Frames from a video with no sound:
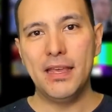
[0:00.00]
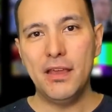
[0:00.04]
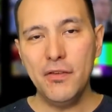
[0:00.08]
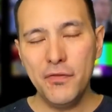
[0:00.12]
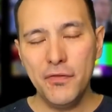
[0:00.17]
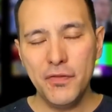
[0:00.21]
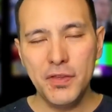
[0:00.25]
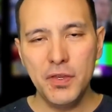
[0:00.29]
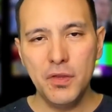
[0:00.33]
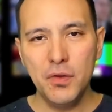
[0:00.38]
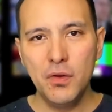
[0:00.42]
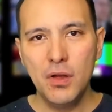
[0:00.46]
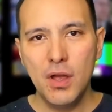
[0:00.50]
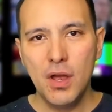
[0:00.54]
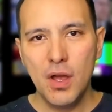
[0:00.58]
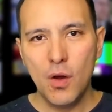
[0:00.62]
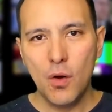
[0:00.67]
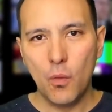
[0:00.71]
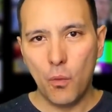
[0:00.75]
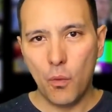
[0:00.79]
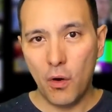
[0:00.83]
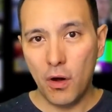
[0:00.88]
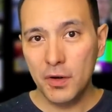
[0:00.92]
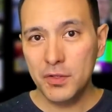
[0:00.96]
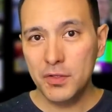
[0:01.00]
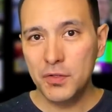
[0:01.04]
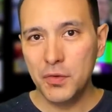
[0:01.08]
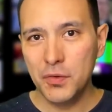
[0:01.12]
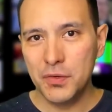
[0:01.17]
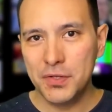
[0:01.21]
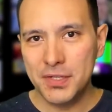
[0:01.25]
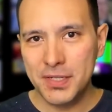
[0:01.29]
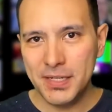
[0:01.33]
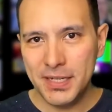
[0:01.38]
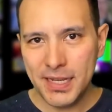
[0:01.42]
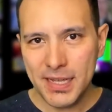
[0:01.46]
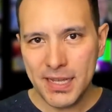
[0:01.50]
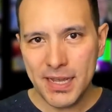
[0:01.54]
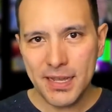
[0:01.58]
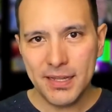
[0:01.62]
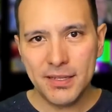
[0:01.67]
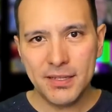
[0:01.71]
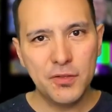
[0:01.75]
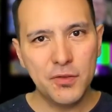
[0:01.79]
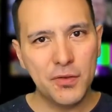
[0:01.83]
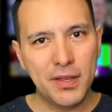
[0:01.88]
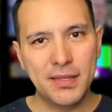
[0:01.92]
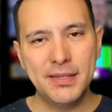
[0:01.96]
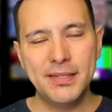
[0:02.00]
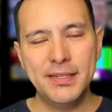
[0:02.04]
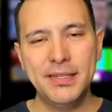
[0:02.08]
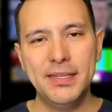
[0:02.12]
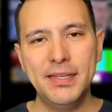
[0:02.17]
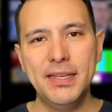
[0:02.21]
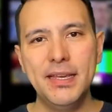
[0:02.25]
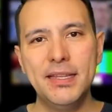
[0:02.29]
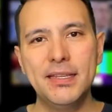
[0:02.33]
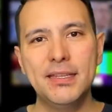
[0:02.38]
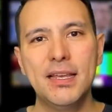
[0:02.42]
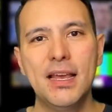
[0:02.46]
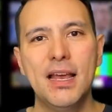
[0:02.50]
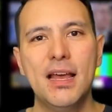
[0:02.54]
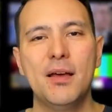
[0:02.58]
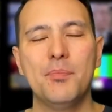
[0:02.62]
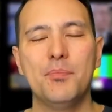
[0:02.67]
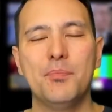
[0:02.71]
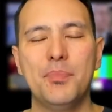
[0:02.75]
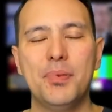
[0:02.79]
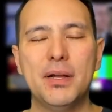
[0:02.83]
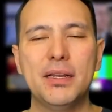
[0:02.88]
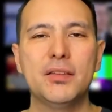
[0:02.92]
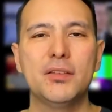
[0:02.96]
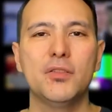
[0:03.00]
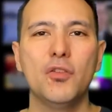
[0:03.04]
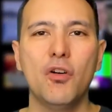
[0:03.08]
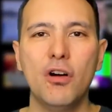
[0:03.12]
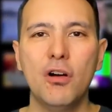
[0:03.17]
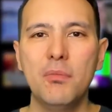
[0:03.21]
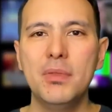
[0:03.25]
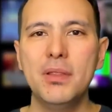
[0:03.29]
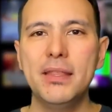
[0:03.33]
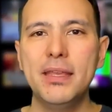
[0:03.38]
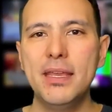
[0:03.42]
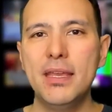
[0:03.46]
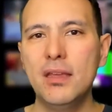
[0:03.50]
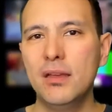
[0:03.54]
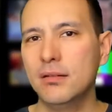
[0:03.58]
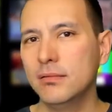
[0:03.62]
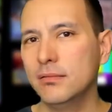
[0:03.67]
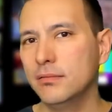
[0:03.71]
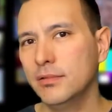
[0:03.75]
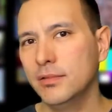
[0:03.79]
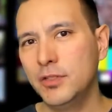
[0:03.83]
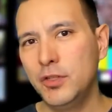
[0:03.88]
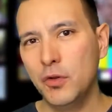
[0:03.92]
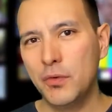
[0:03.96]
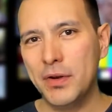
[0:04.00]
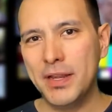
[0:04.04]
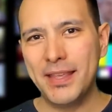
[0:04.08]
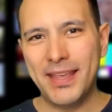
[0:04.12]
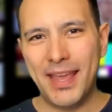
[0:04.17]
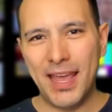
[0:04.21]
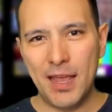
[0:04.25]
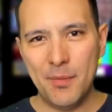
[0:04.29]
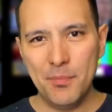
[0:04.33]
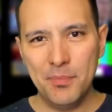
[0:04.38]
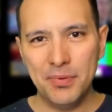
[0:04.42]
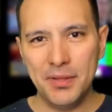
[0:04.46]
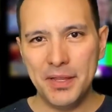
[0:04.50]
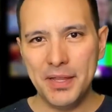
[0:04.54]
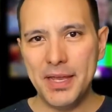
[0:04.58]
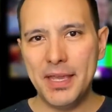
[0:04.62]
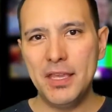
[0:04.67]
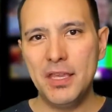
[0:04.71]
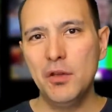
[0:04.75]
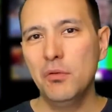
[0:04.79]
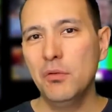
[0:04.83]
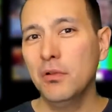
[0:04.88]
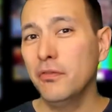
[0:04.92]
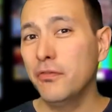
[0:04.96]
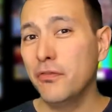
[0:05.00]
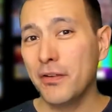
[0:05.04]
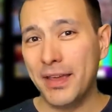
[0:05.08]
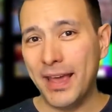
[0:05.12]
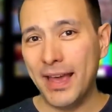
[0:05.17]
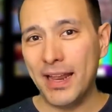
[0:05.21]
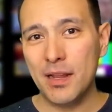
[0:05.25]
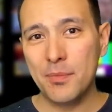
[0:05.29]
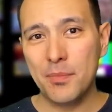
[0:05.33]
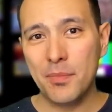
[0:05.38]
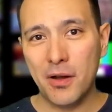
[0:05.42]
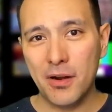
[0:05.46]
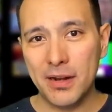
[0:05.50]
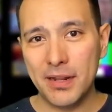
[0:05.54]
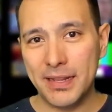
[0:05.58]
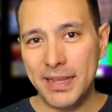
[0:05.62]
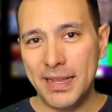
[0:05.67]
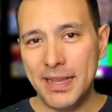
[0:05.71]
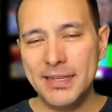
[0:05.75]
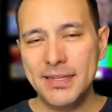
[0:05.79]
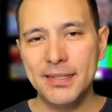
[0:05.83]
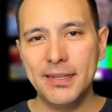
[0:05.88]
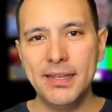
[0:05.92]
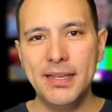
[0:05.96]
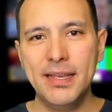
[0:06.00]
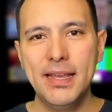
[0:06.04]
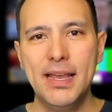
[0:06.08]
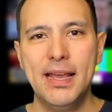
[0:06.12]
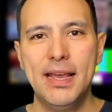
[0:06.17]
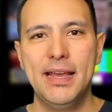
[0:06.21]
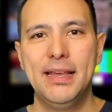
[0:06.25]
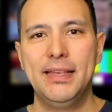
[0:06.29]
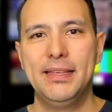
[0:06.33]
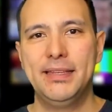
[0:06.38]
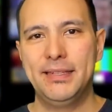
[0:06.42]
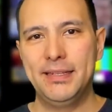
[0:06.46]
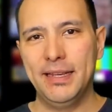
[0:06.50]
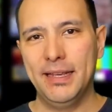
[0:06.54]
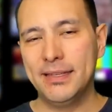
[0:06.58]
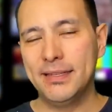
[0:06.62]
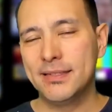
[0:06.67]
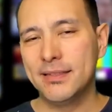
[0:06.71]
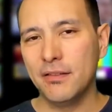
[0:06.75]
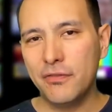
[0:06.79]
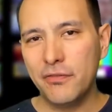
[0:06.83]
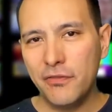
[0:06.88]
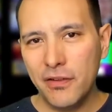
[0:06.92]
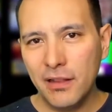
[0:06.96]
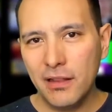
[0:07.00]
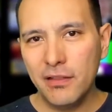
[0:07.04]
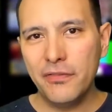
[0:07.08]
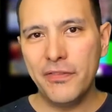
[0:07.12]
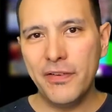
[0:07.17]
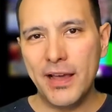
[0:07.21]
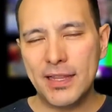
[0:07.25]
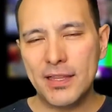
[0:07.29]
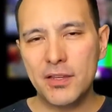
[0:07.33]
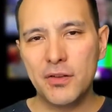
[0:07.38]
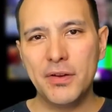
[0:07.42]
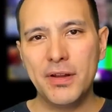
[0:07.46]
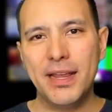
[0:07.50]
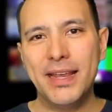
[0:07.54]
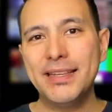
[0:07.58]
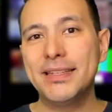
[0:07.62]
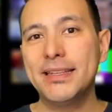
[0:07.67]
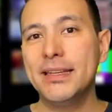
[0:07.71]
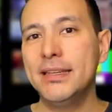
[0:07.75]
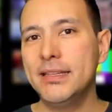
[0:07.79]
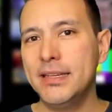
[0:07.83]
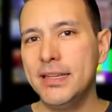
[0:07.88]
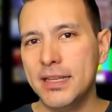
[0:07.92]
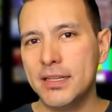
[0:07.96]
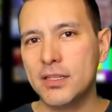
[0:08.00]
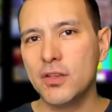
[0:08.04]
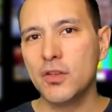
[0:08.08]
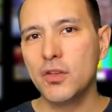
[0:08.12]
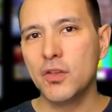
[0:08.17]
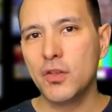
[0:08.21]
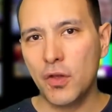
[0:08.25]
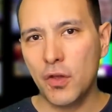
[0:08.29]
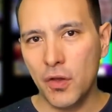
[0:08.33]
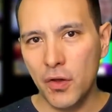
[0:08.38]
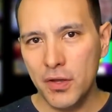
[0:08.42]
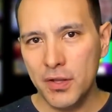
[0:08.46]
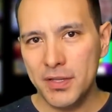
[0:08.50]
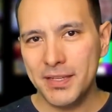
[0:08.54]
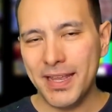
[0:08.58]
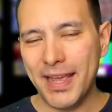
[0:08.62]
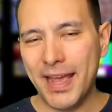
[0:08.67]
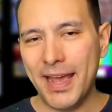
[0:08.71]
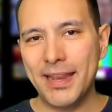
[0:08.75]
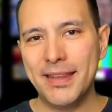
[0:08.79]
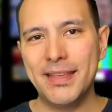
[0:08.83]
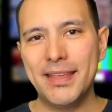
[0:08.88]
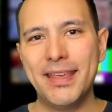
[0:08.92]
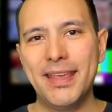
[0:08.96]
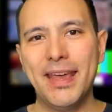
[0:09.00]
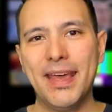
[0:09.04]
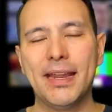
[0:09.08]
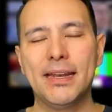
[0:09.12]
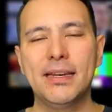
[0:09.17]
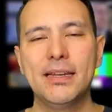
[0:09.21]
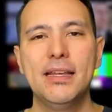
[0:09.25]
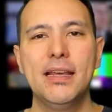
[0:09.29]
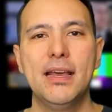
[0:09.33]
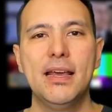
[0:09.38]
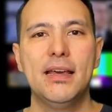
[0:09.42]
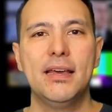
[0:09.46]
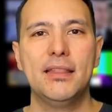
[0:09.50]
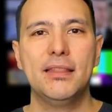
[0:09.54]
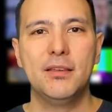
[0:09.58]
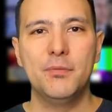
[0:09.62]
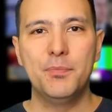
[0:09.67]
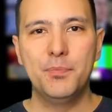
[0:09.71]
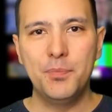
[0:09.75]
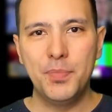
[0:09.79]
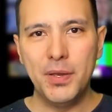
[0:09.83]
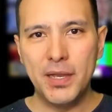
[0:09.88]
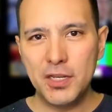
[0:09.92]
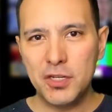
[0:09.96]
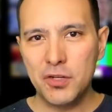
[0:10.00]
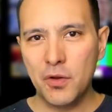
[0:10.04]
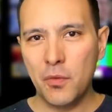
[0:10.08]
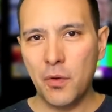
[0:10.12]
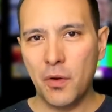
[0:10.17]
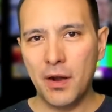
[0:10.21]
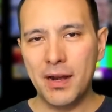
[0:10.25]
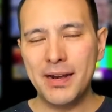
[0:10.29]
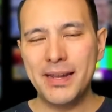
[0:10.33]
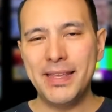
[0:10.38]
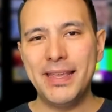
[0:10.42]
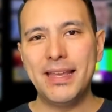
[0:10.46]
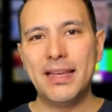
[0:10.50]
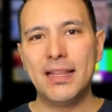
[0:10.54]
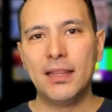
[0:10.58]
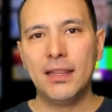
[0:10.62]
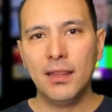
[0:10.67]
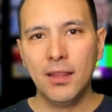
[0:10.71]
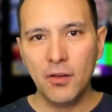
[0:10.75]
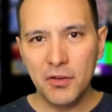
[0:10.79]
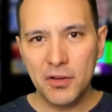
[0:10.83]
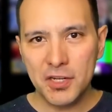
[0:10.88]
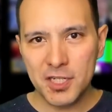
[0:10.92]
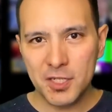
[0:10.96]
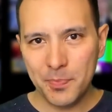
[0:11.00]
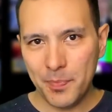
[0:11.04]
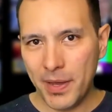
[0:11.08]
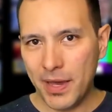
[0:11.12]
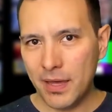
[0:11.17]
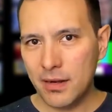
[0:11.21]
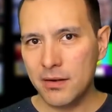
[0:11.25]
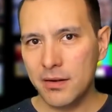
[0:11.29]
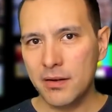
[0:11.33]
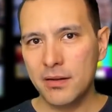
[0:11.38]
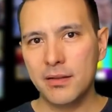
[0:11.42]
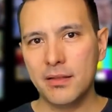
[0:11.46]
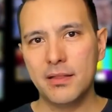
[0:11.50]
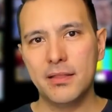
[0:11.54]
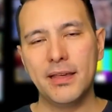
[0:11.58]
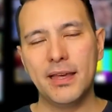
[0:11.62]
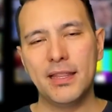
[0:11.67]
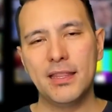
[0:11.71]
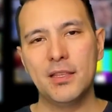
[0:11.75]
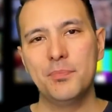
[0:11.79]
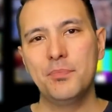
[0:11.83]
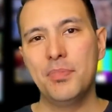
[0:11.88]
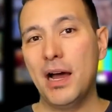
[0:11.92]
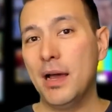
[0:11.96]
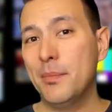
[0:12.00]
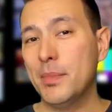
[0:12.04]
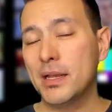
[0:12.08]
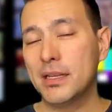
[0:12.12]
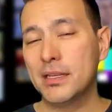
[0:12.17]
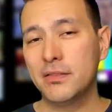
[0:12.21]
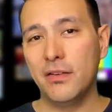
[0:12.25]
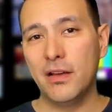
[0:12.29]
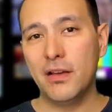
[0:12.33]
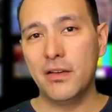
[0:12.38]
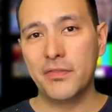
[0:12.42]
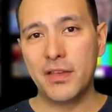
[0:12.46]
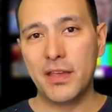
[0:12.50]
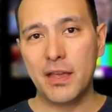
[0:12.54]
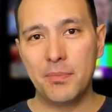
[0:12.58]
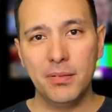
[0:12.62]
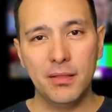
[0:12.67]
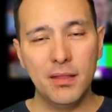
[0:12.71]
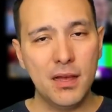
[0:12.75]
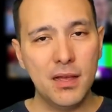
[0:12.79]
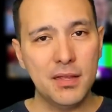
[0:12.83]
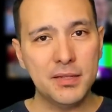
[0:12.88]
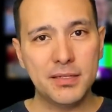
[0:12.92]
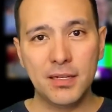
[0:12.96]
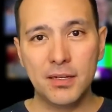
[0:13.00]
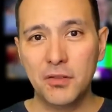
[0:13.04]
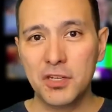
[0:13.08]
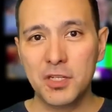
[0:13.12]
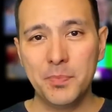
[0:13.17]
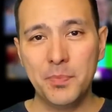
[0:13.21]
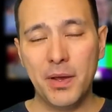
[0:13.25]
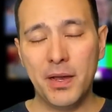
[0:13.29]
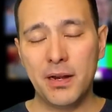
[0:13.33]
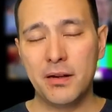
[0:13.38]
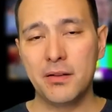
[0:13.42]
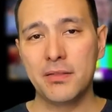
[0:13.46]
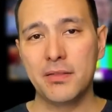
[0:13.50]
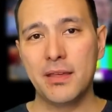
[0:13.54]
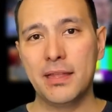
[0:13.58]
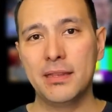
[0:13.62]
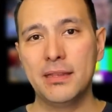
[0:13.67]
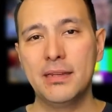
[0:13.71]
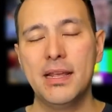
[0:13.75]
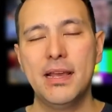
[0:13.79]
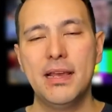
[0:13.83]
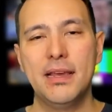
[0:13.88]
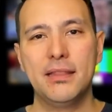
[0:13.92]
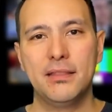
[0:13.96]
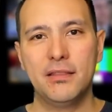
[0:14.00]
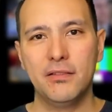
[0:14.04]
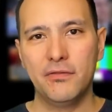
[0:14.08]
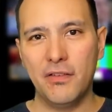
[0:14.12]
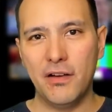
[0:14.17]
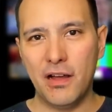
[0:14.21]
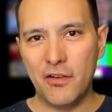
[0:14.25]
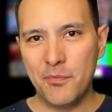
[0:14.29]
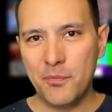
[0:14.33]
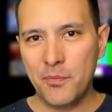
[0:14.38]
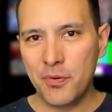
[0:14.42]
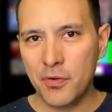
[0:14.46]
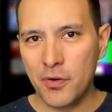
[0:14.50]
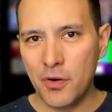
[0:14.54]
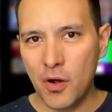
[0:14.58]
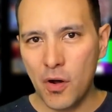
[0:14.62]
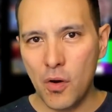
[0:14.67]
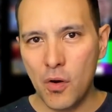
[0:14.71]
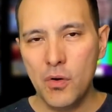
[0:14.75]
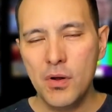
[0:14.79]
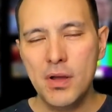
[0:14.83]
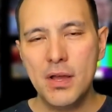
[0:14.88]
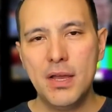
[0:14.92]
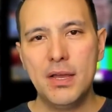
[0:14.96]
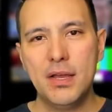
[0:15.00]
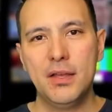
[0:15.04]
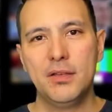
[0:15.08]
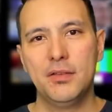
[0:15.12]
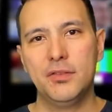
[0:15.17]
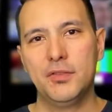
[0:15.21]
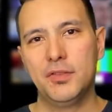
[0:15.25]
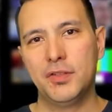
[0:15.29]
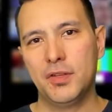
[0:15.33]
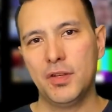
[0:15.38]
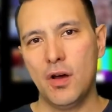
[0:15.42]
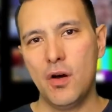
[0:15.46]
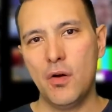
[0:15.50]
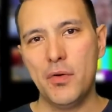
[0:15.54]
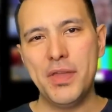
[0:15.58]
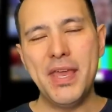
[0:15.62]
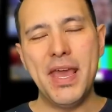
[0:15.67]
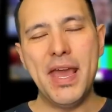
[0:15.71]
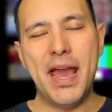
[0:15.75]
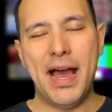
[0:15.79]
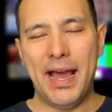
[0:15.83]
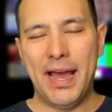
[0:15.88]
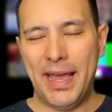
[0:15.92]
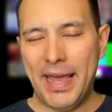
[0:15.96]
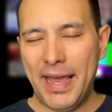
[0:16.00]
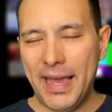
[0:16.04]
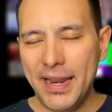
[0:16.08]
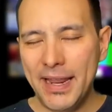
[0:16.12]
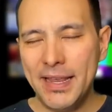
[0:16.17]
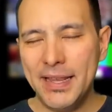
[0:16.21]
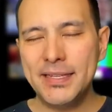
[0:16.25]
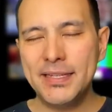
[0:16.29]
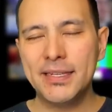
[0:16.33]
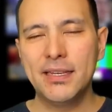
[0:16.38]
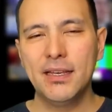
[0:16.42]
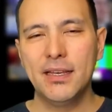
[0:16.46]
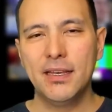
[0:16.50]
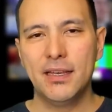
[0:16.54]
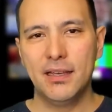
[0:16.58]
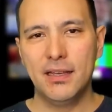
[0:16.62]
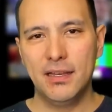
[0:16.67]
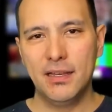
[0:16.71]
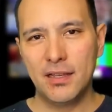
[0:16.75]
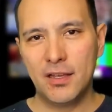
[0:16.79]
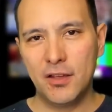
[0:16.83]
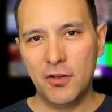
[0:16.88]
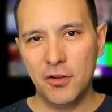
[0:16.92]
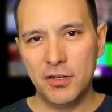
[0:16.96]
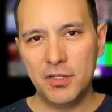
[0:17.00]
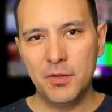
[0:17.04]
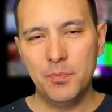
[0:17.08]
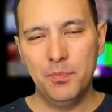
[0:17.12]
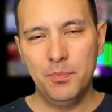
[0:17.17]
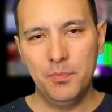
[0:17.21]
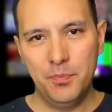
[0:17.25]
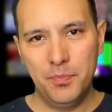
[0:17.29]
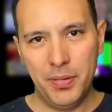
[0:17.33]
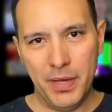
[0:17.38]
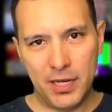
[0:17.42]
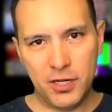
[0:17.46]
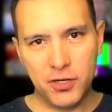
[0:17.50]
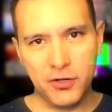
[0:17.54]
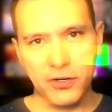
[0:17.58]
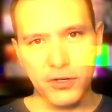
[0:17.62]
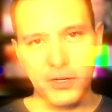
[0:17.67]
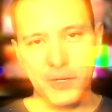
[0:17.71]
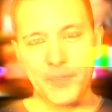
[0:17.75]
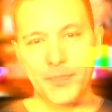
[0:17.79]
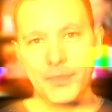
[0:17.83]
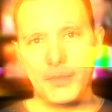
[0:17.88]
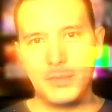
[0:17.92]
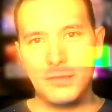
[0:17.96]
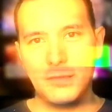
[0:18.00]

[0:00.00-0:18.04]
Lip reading: If you want to see it, you can see it, but normally during gameplay you will forget about it easily, since the fill factor is indeed good, and again, the picture quality looks better than the Pimax 5K Plus, it looks better than the Vive Pro, so yeah, it is a good picture.